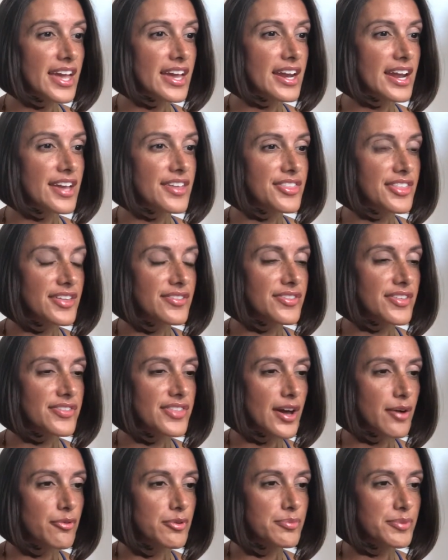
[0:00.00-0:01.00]
and I think that
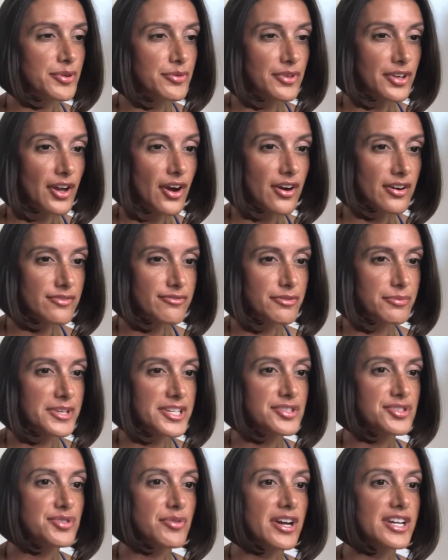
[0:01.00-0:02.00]
that would be really hard for
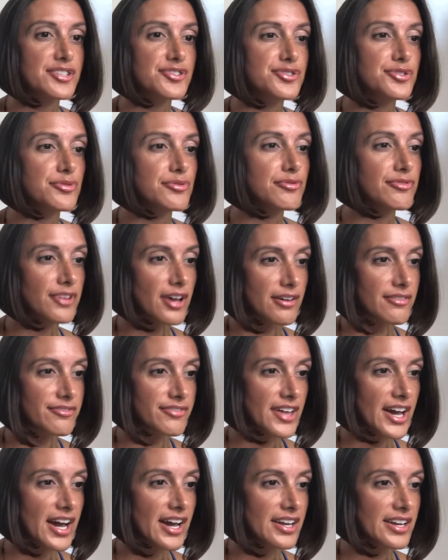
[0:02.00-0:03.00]
me. So I do love
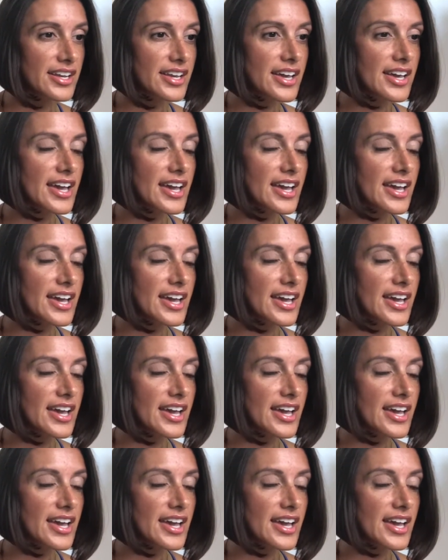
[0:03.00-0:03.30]
that.